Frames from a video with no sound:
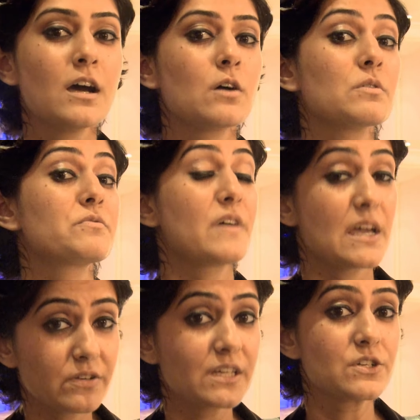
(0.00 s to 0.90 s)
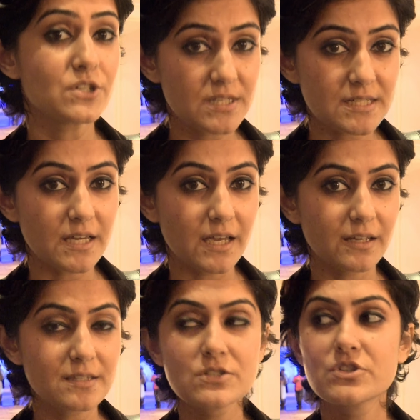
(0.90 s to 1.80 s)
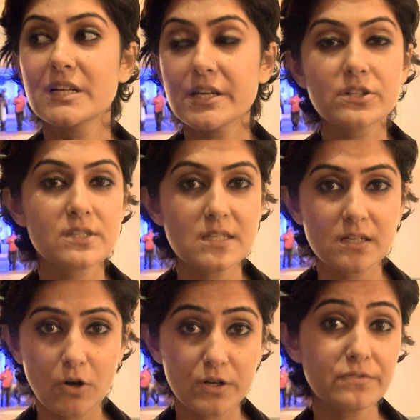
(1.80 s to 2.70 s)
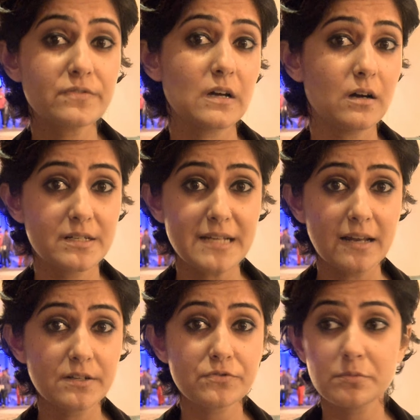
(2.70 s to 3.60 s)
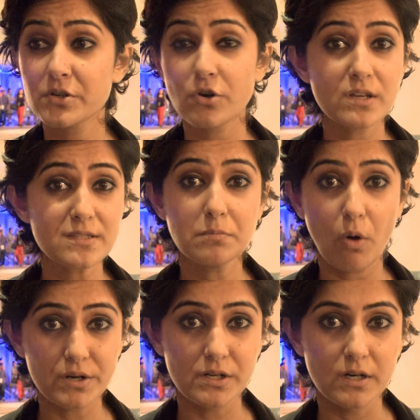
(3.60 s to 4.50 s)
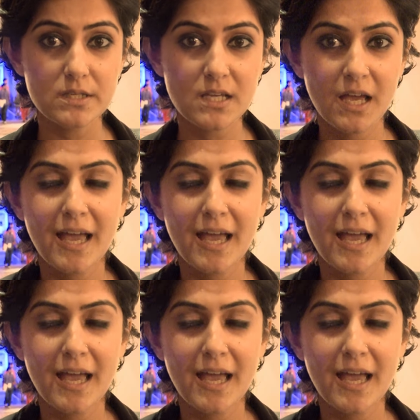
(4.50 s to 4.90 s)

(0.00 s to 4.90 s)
were very interesting. It's really good to see a lot of talent from across the borders,